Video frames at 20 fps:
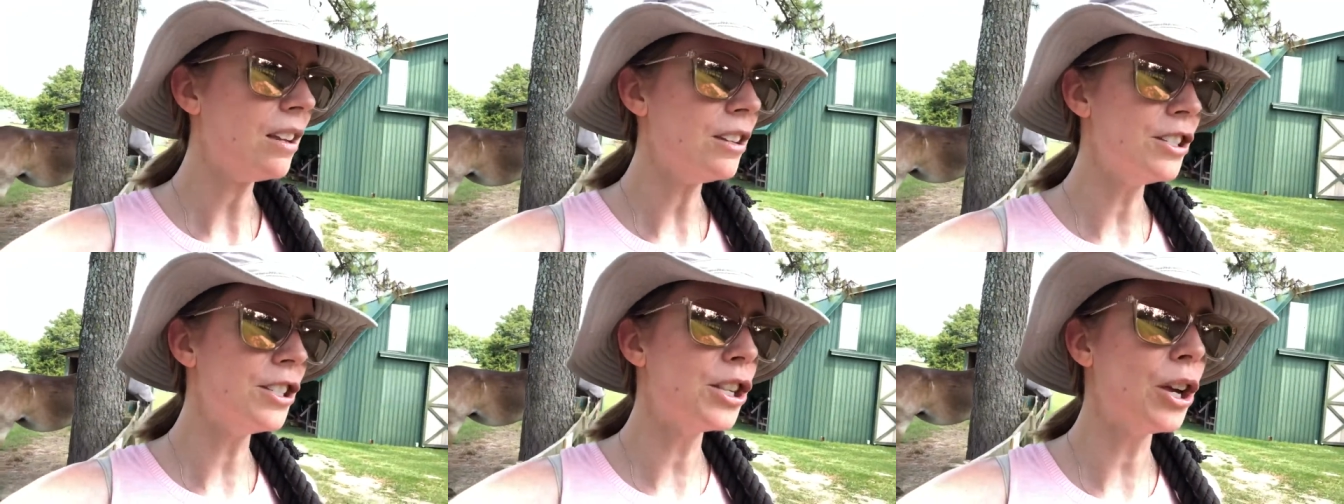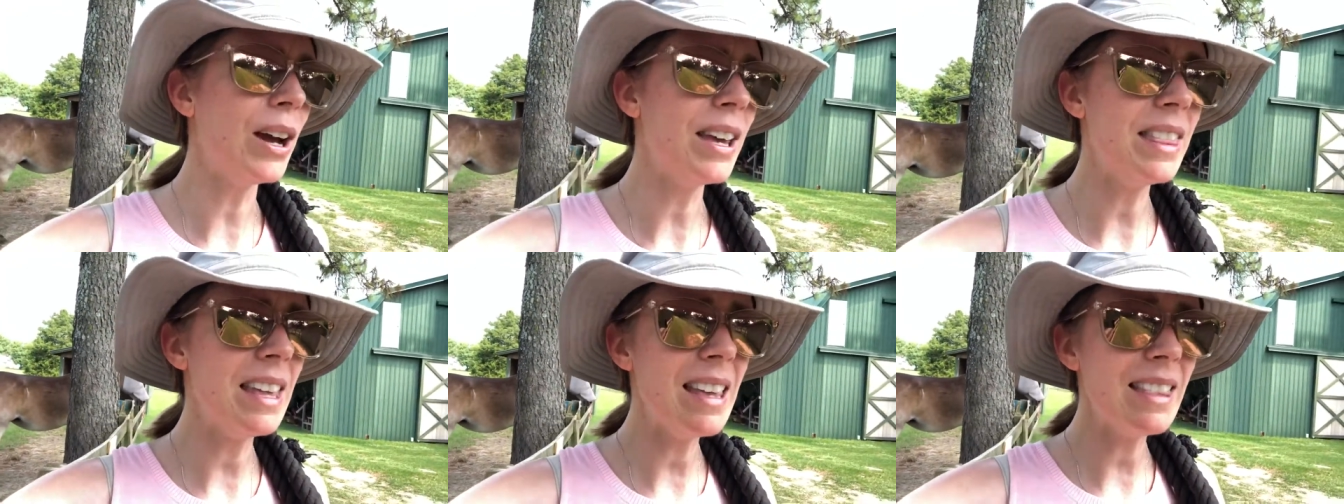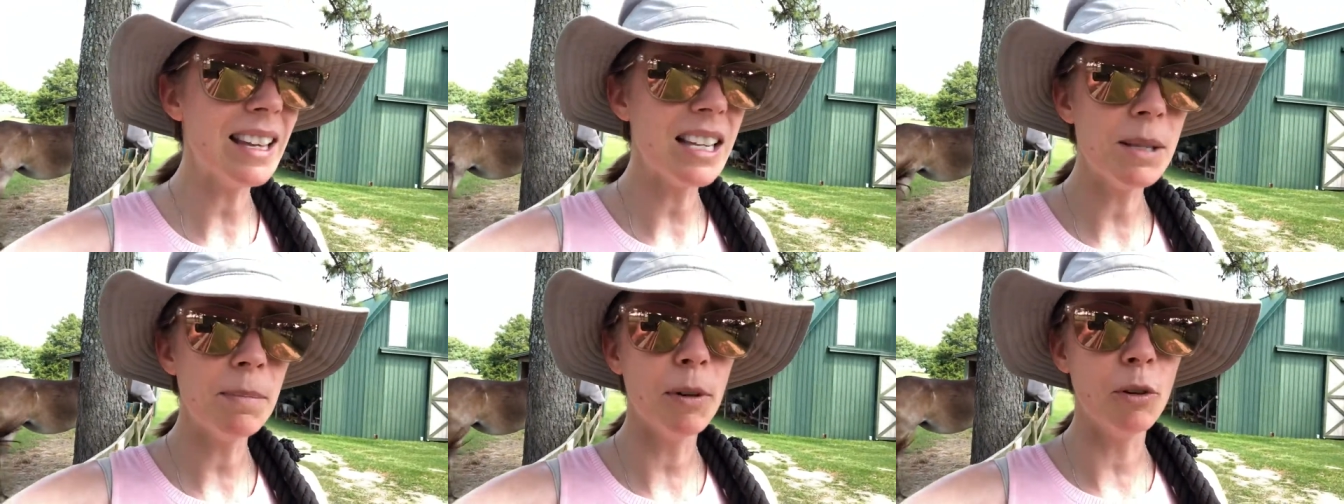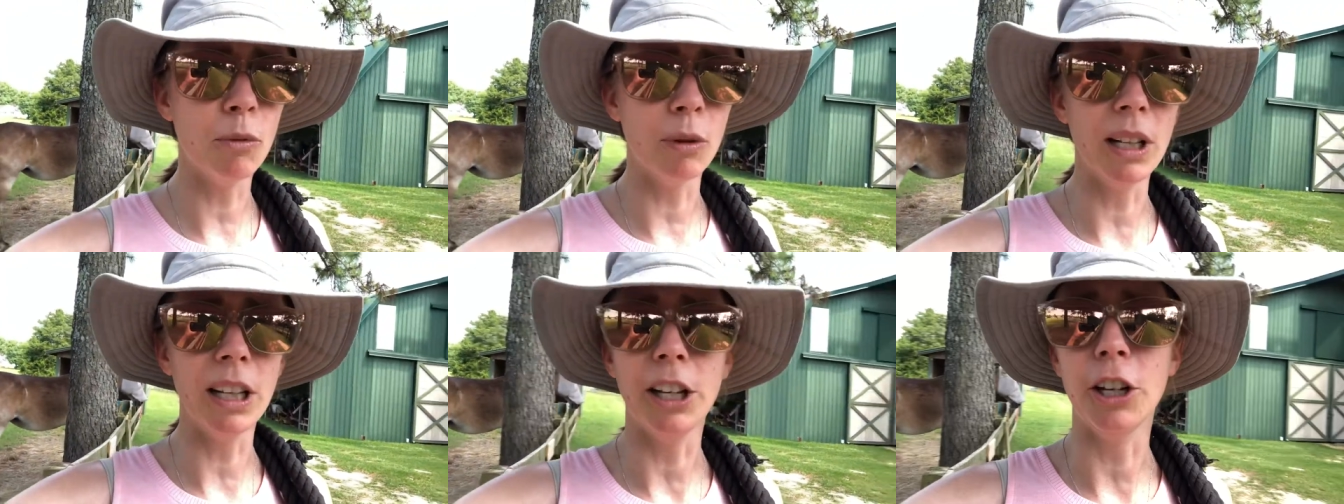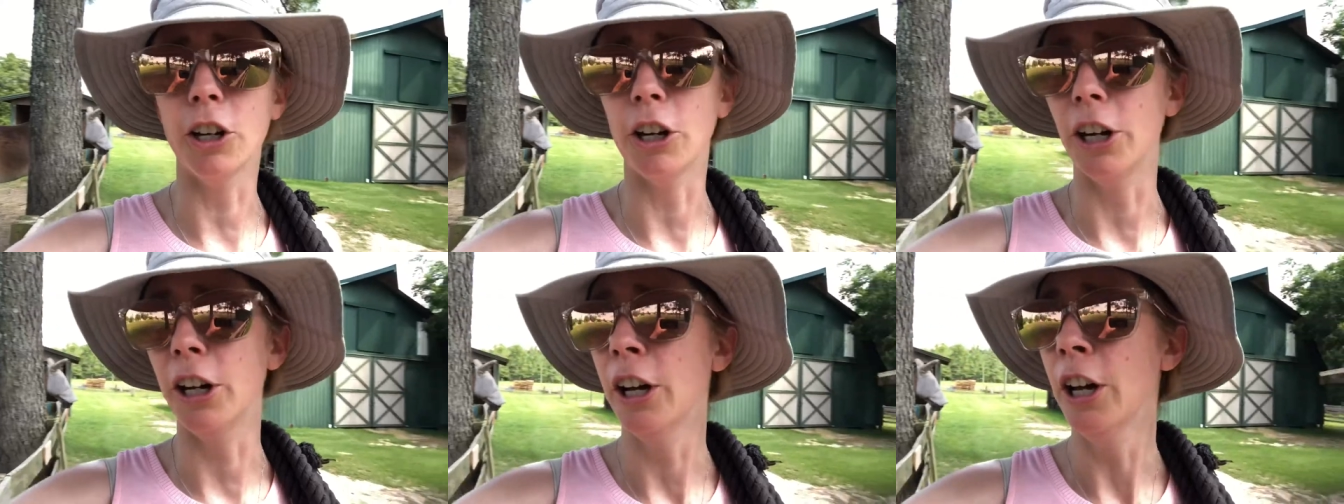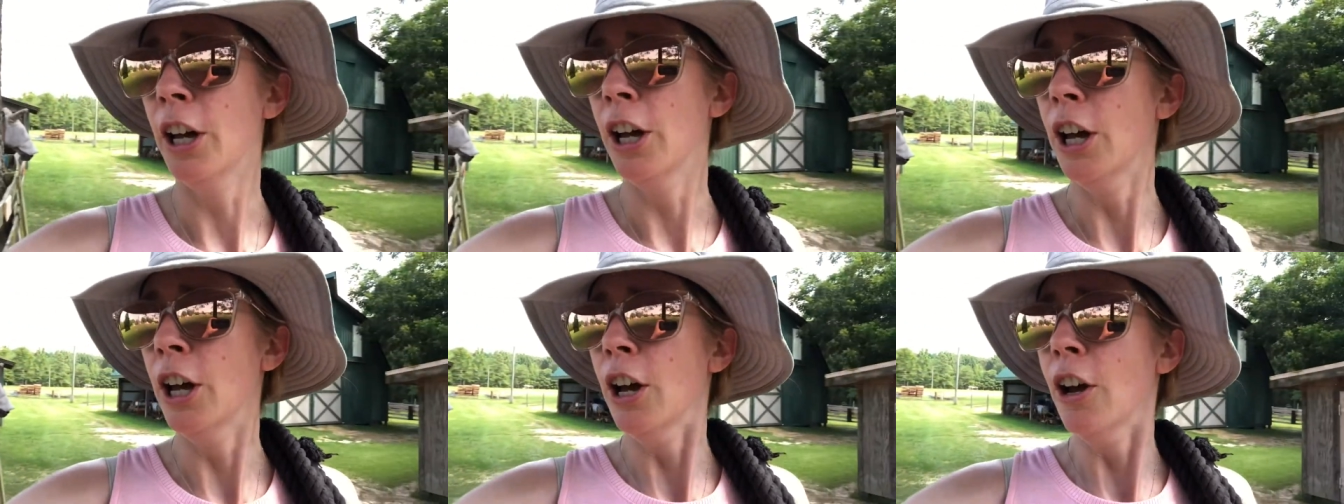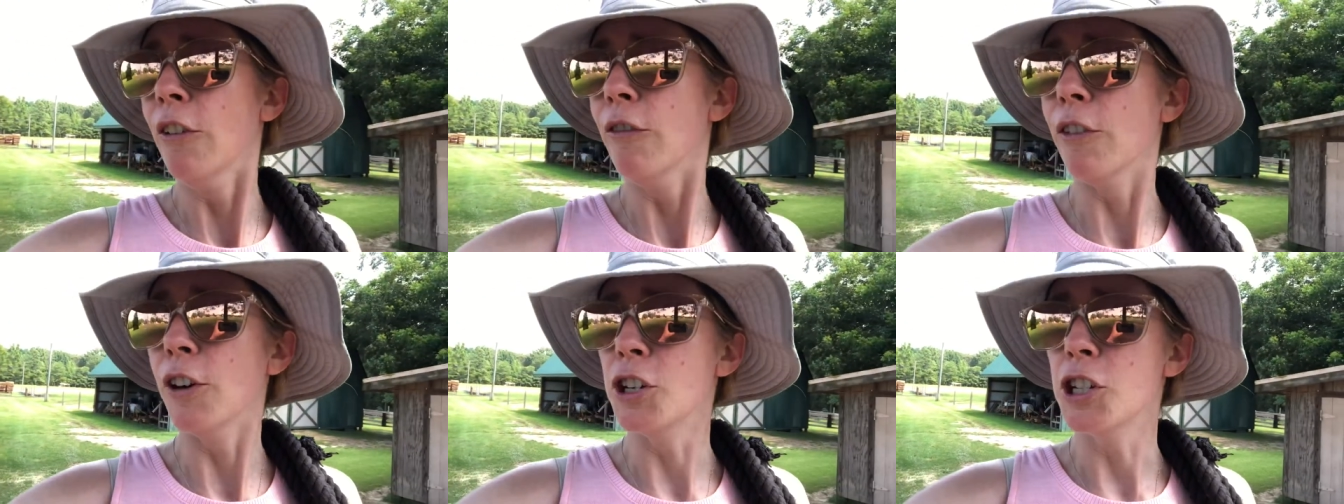So I think that's been really good
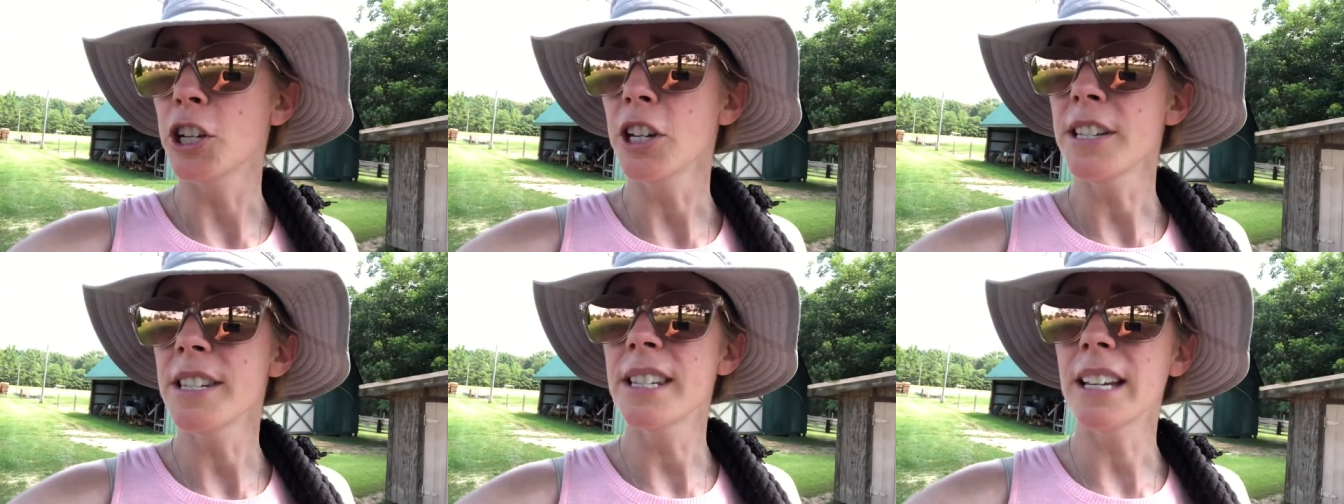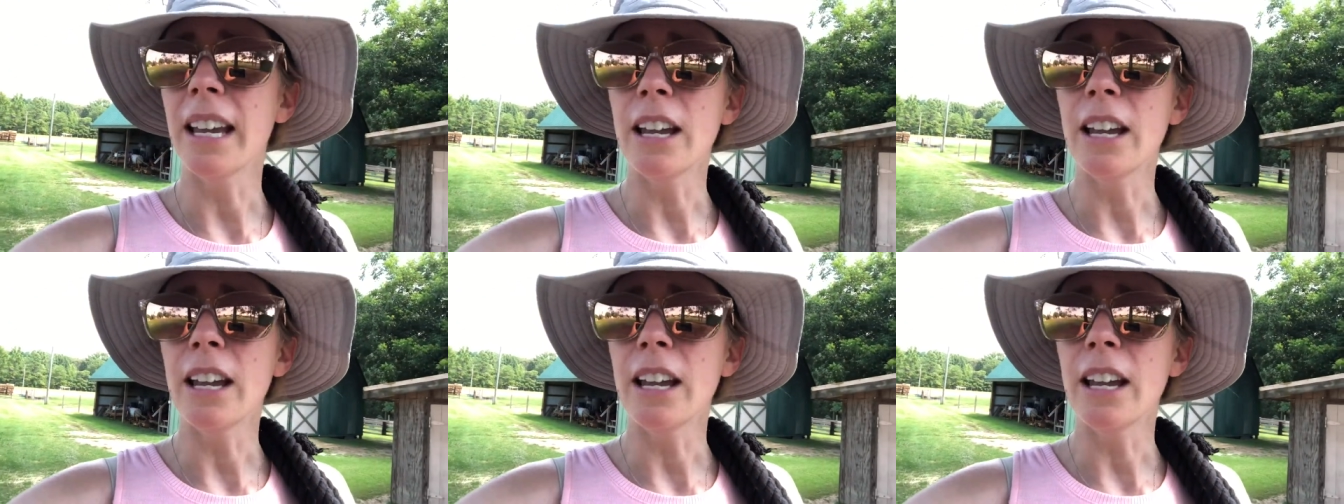for just